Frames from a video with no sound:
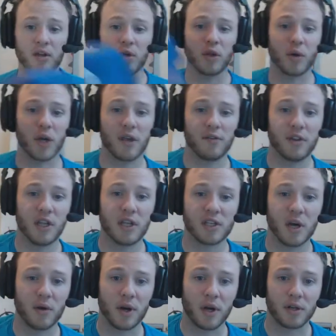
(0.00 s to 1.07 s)
So they're giving
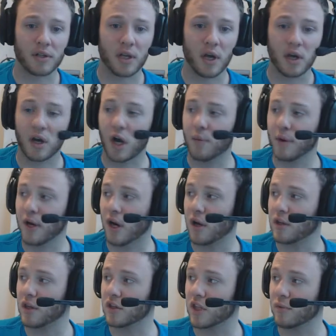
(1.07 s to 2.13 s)
these out at
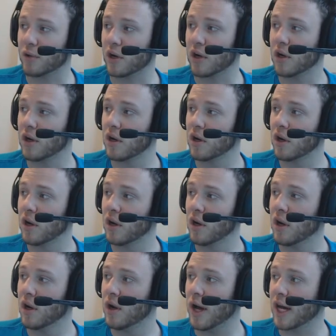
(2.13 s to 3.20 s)
Comic-Con this summer
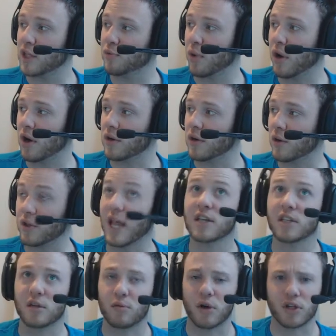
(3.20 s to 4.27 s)
as part, or
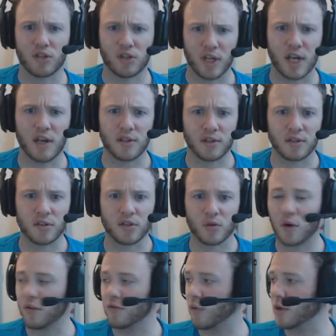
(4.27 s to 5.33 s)
last summer I should say, since it's
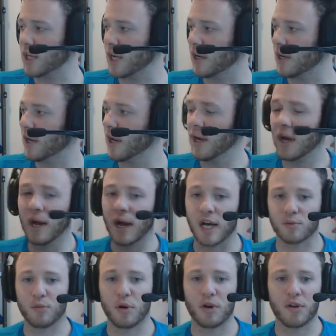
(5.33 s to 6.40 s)
2014,
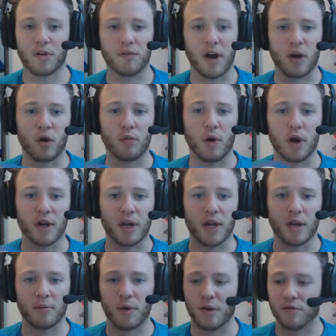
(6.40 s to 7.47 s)
as part of their viral
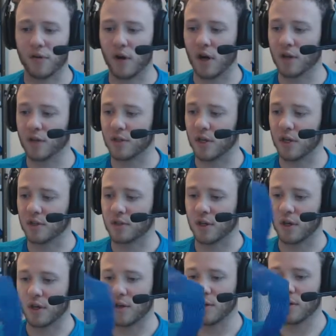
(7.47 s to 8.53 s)
marketing by Fox, and it's
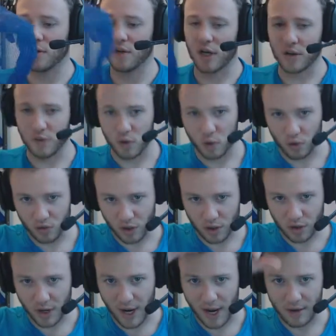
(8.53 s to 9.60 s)
a kind of a cool
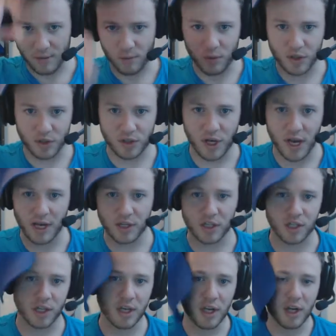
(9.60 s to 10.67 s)
trucker hat, which is
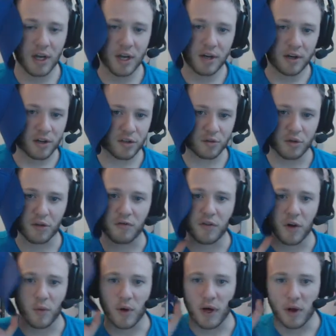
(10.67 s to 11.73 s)
actually doesn't really
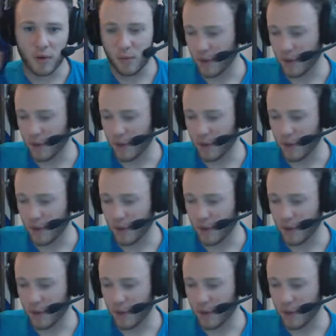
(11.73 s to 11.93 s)
fit well